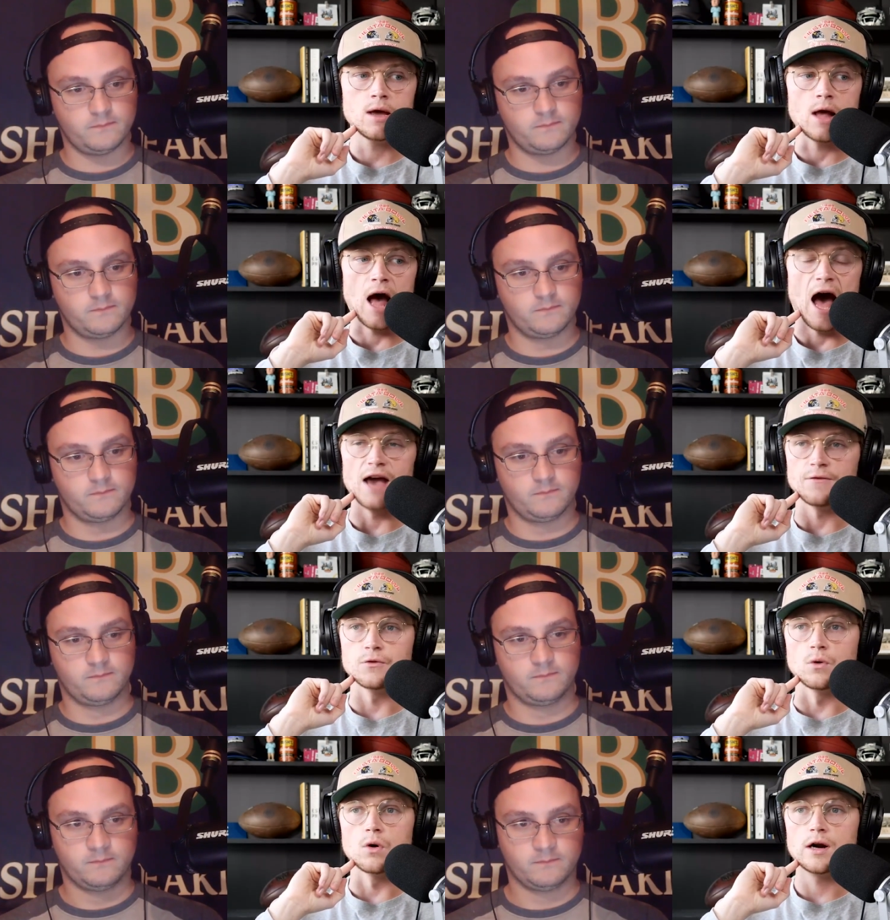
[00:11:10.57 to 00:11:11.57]
Speaker 1: high
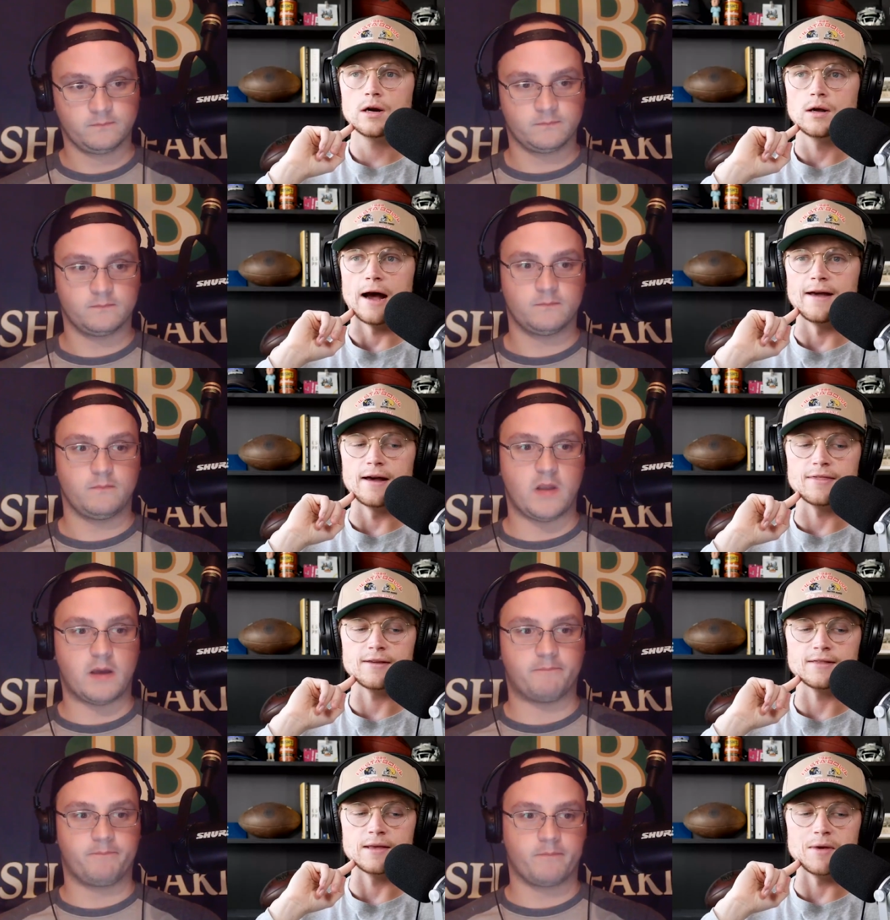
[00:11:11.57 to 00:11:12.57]
floor. I, I
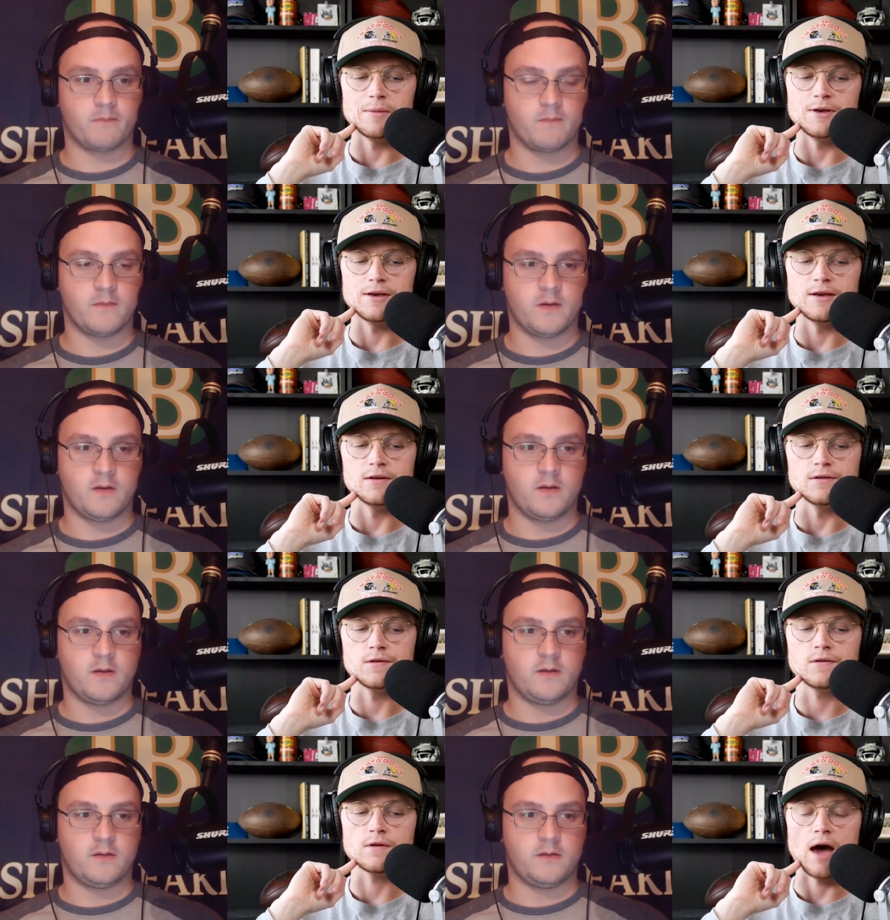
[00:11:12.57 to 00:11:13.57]
think that yep. maybe
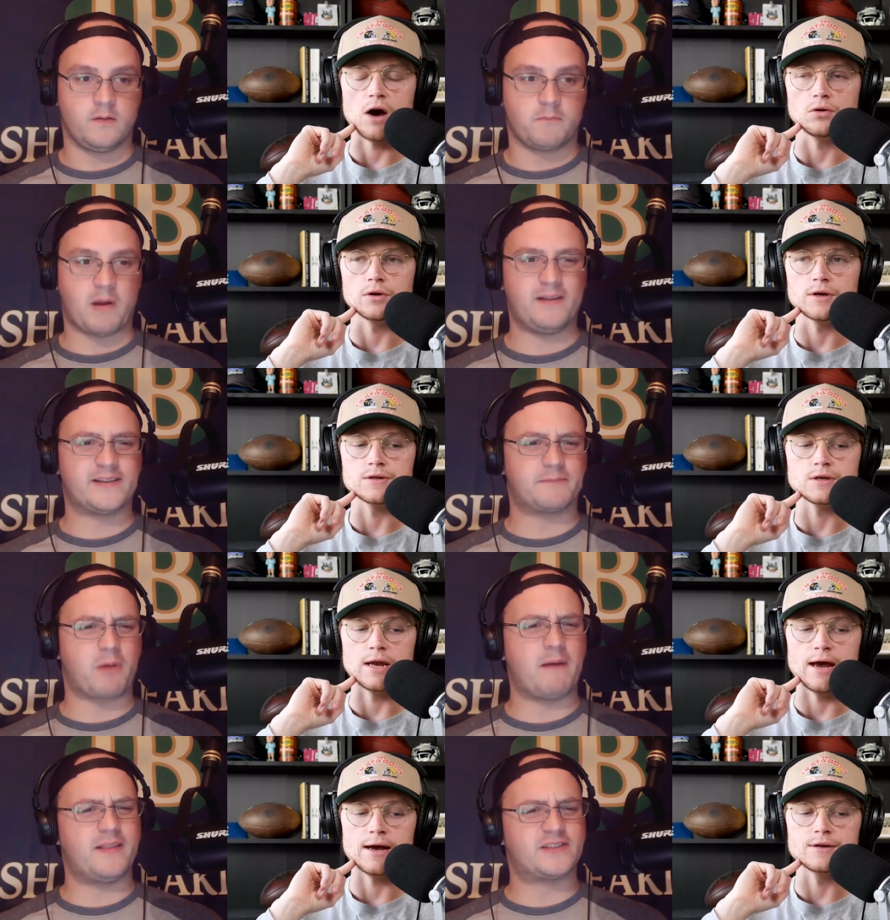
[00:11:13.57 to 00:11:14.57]
his outlook is probably,
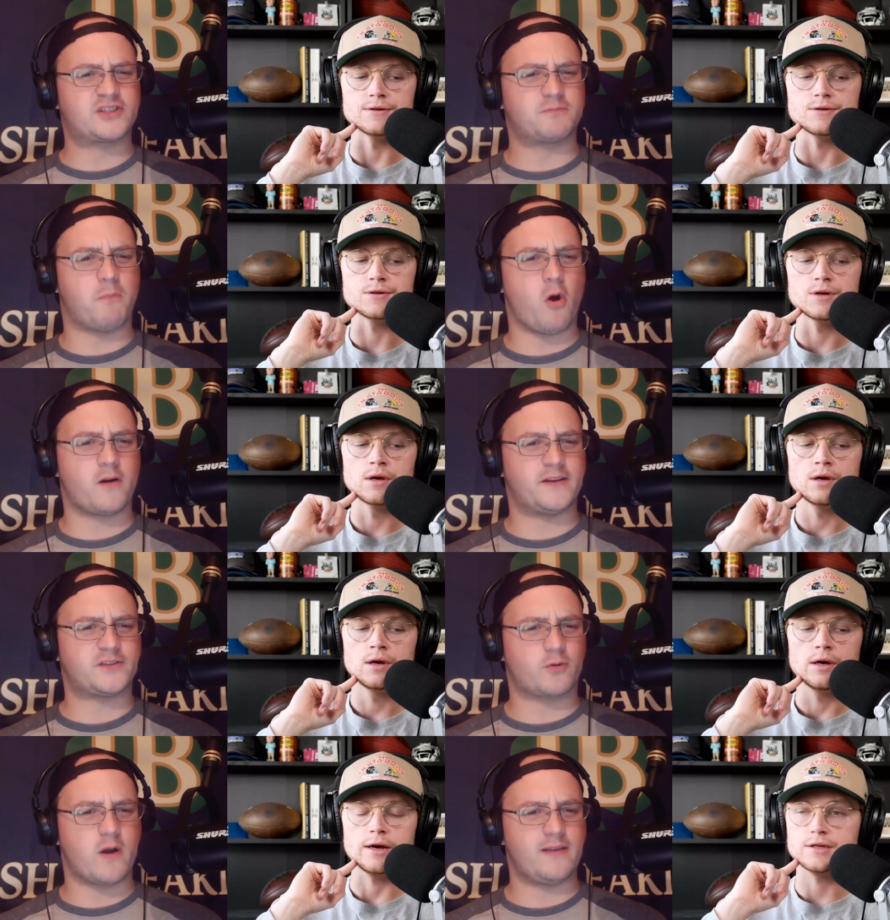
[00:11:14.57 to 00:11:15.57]
probably, the
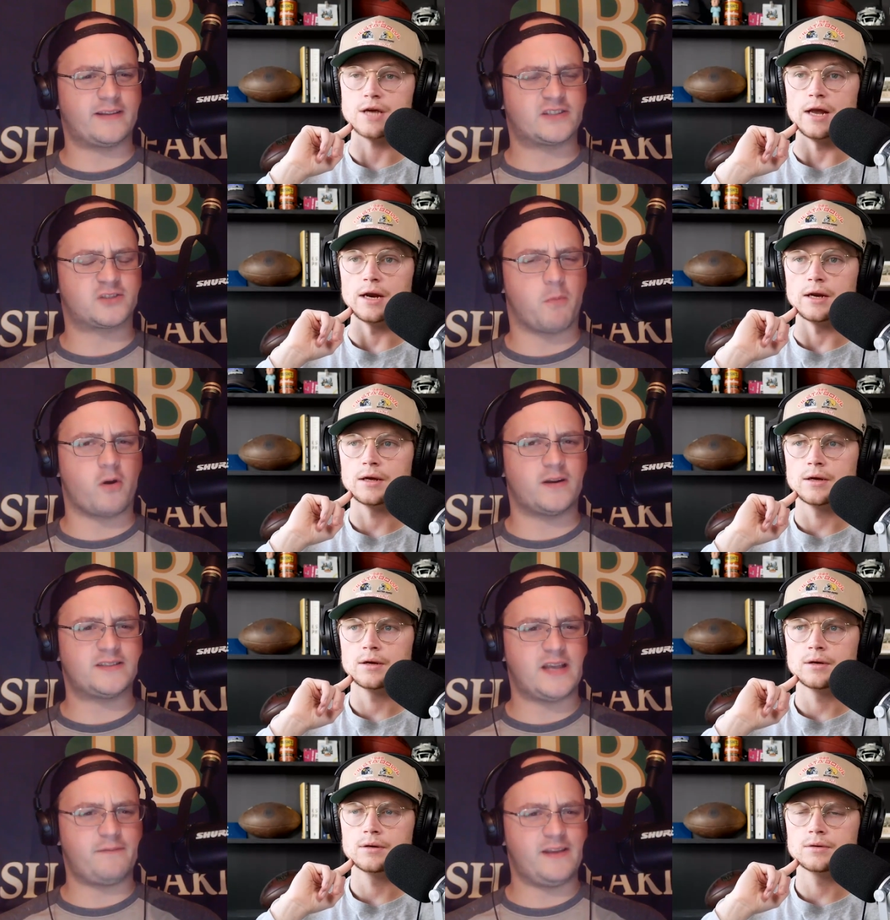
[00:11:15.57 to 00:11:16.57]
smartest, exciting. right? Like
Speaker 2: the
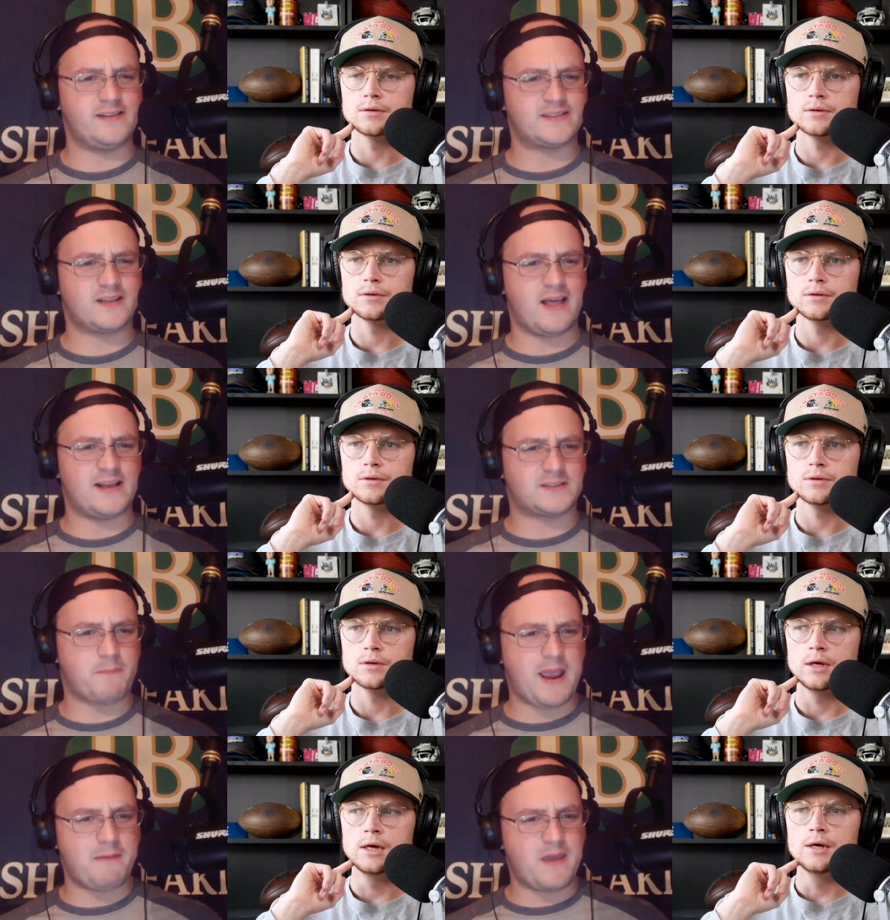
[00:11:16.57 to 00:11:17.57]
smartest safety in this
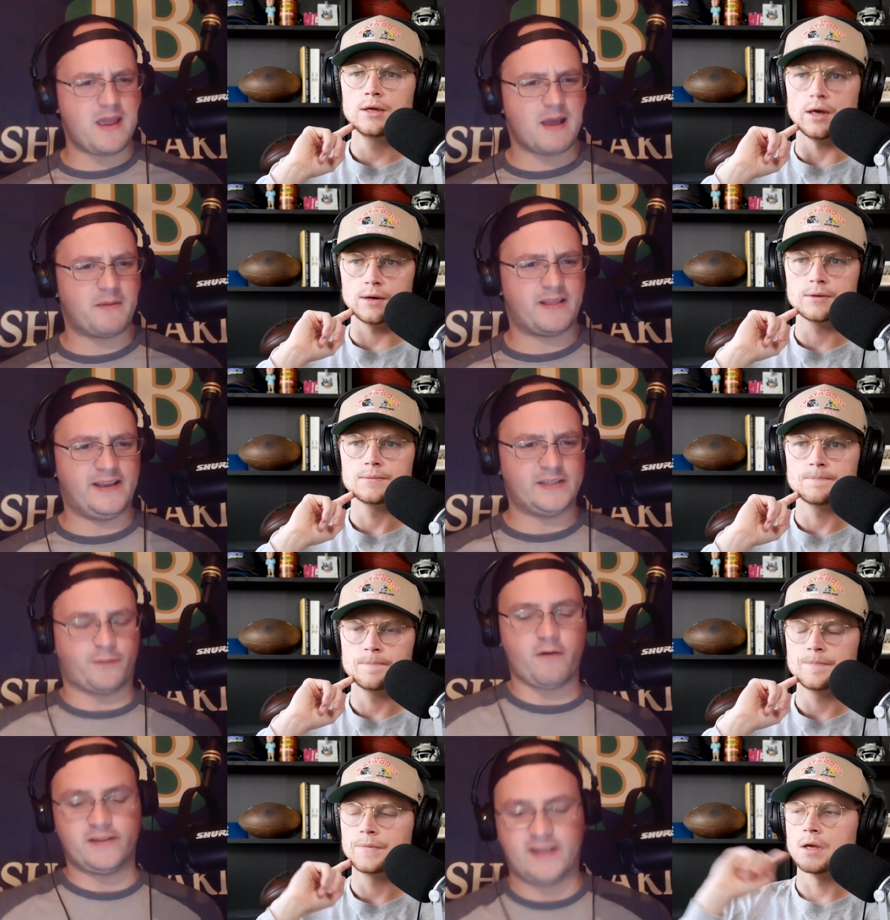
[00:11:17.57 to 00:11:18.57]
class, maybe. Yeah. I mean, like
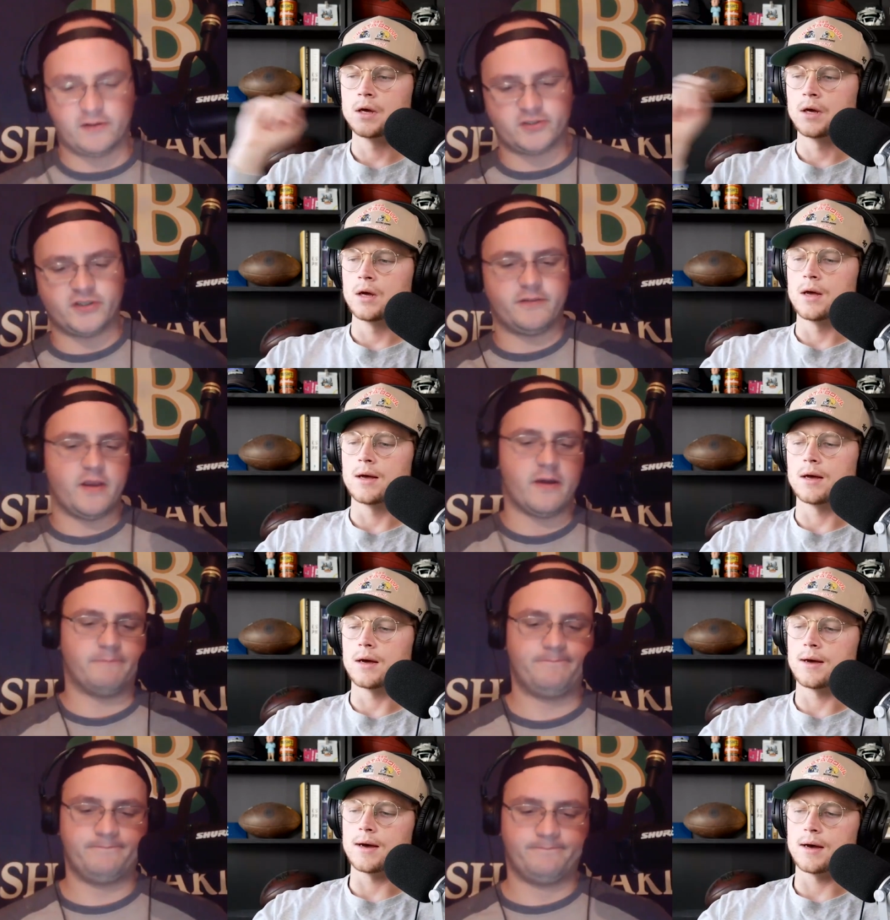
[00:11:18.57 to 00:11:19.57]
he's very intelligent.
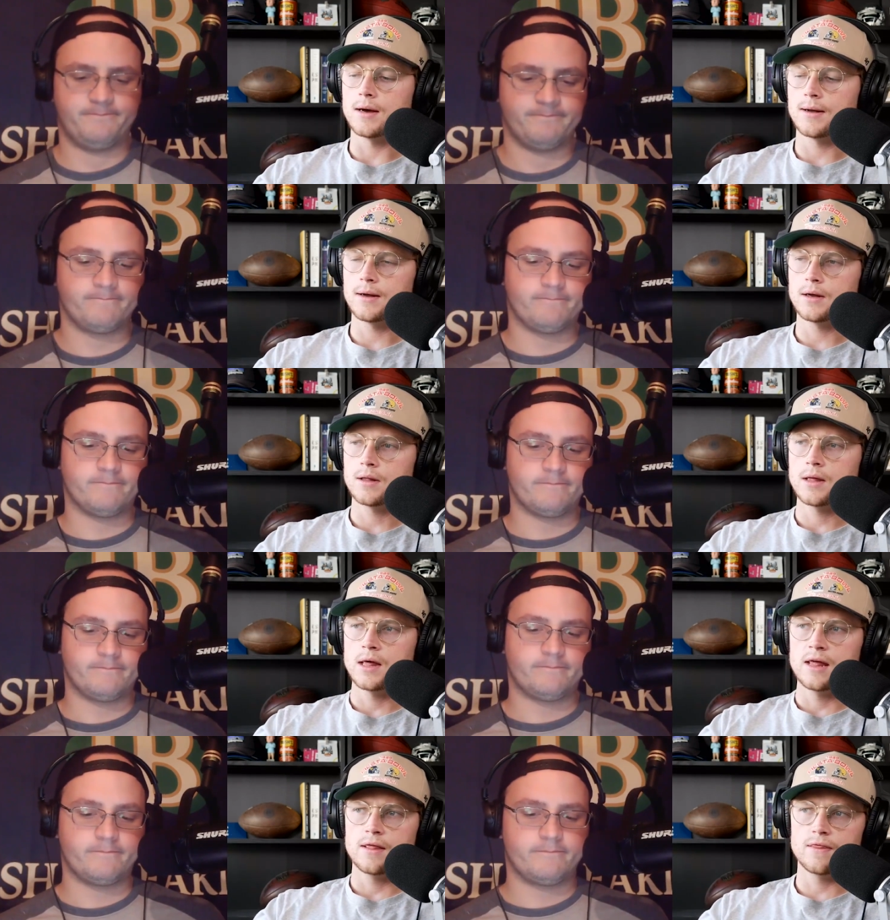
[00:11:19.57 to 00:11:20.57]
Speaker 1: Yeah,
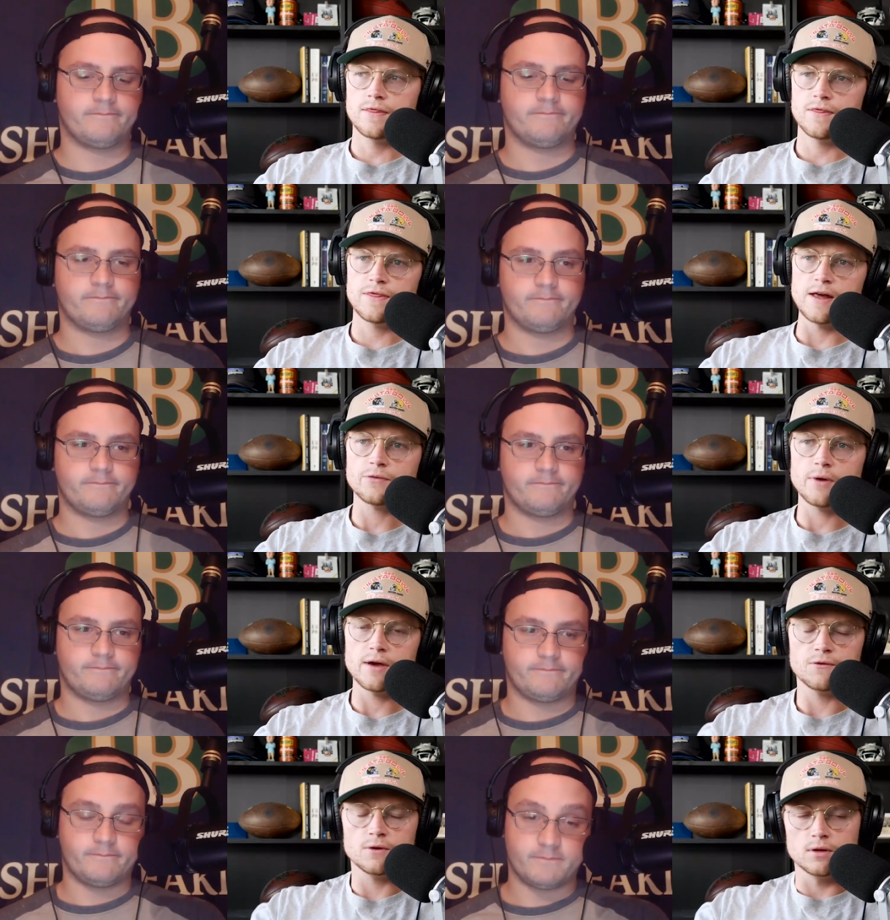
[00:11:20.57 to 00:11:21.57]
that's why I
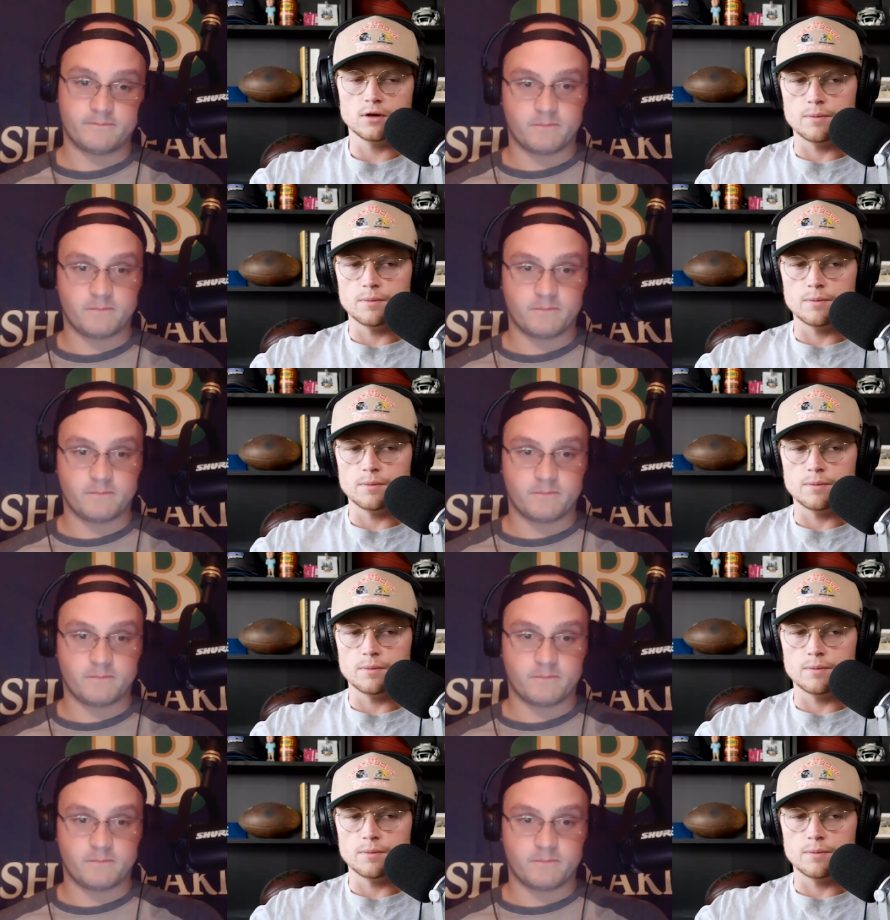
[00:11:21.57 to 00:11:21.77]
feel a little